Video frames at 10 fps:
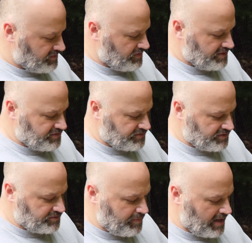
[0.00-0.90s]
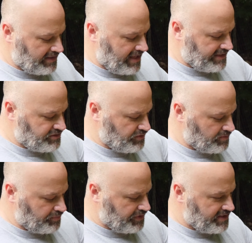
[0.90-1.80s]
So this is the spotlights. You
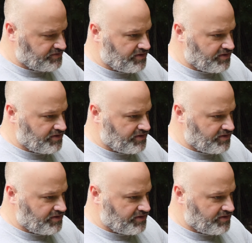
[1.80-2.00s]
can place